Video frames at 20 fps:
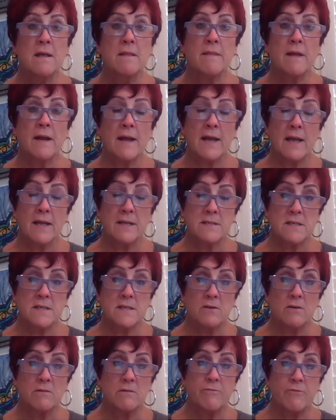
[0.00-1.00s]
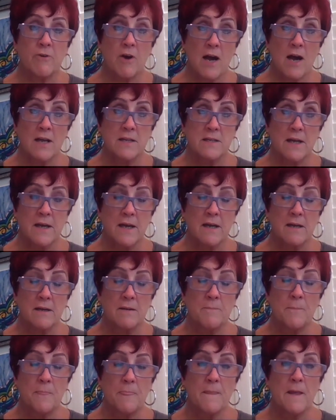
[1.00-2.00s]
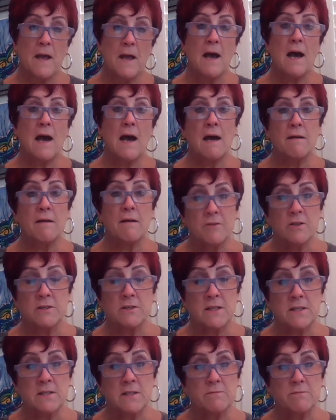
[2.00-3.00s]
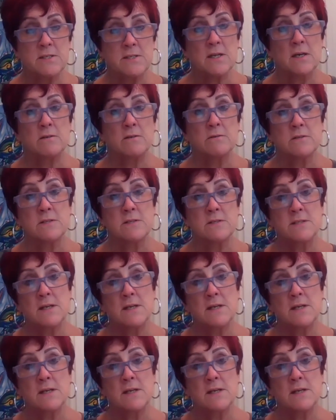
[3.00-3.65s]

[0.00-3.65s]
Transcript: that I had done on Friday. I've looked at the results.